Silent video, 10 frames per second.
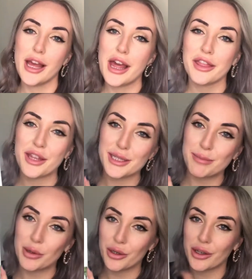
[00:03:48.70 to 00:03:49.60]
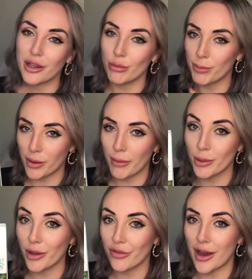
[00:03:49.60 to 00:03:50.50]
This book you will
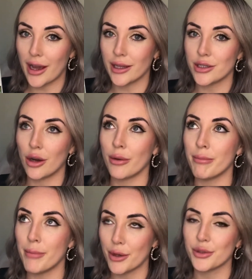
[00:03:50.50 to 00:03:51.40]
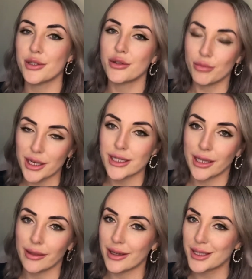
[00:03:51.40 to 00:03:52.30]
probably find on most reading
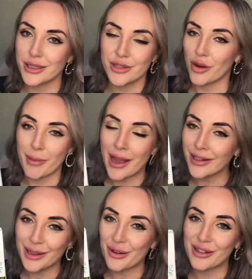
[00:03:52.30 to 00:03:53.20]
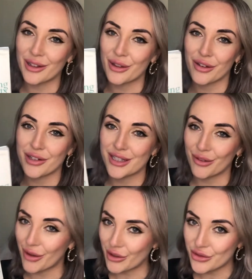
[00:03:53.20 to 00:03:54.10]
lists from any local authority or
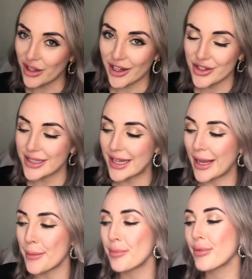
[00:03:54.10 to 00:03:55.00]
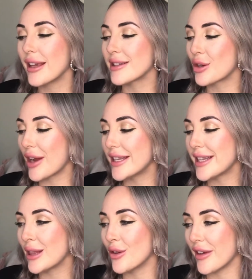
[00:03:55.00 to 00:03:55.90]
voluntary agency. It's
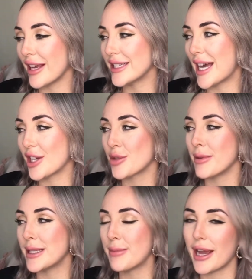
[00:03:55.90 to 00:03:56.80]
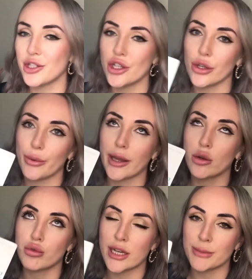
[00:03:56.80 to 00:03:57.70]
Creating Loving Attachments by two
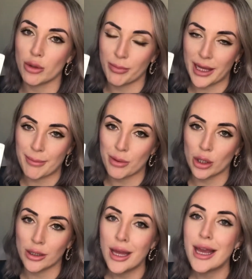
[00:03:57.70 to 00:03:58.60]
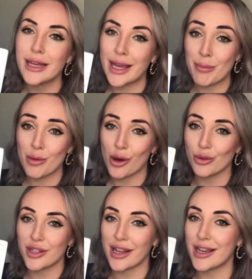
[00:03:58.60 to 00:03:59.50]
incredible people, Kim
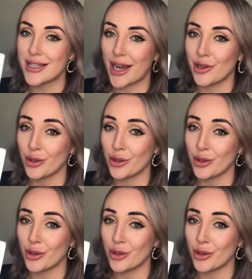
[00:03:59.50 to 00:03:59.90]
Golding and Daniel